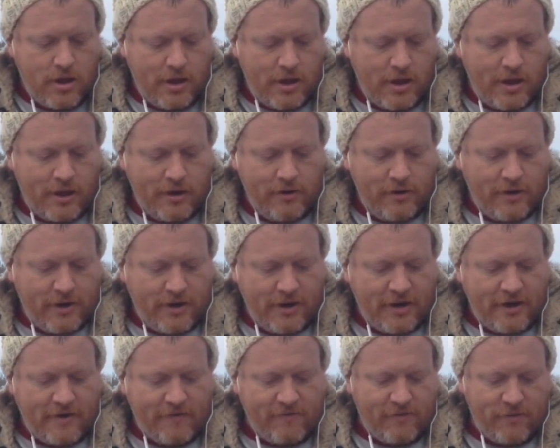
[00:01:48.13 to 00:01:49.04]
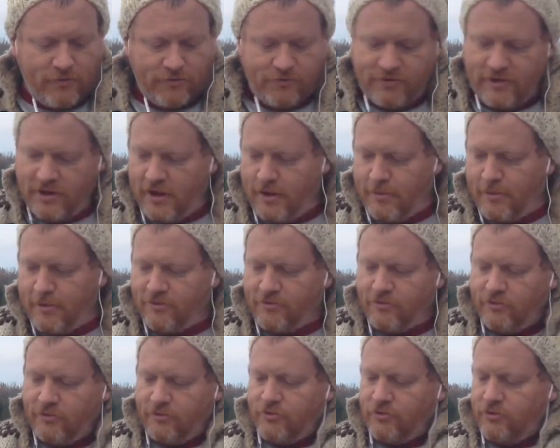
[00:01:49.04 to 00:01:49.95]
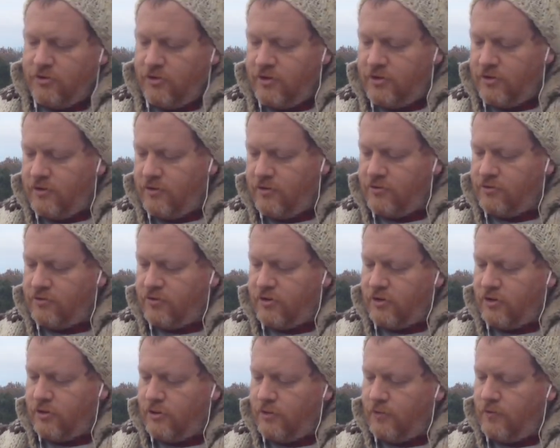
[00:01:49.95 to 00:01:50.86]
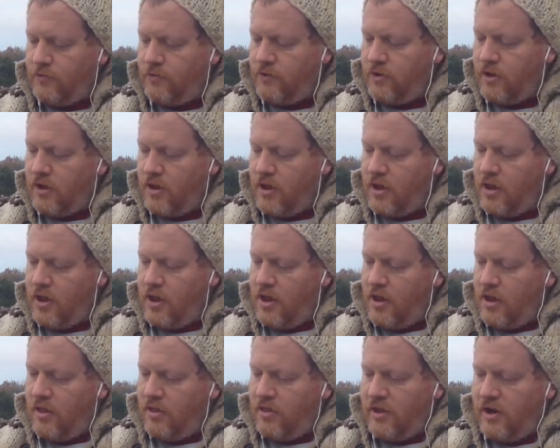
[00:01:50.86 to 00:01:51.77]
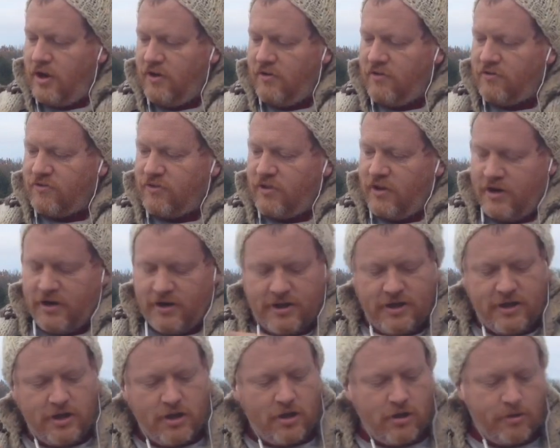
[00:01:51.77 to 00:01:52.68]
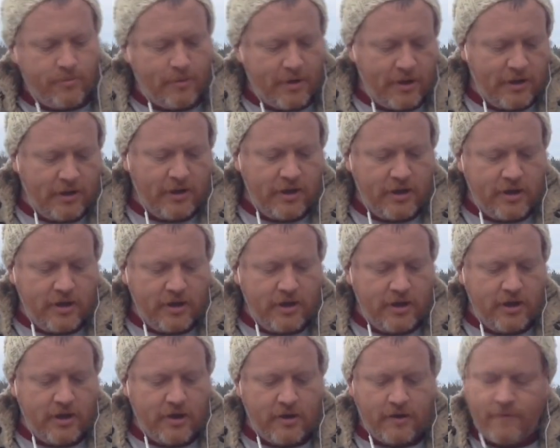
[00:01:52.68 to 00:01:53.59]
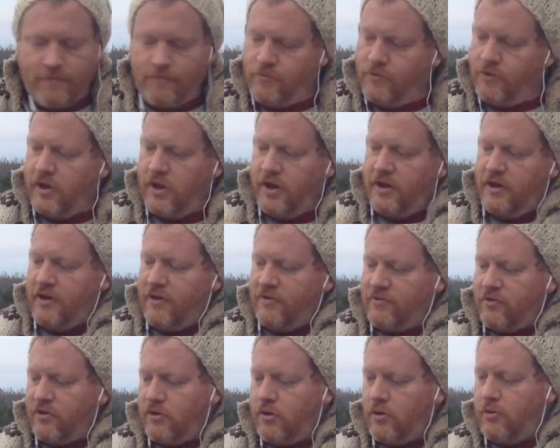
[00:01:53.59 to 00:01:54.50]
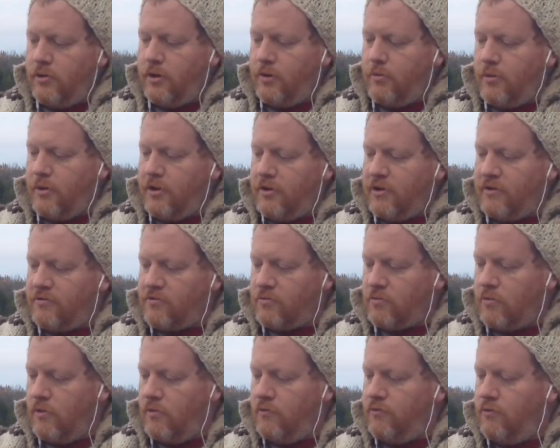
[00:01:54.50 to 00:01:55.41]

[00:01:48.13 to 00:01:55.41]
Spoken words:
I do not have those thigh muscles. So then I just let it hang on my leg here, and it doesn't go anywhere. It doesn't roll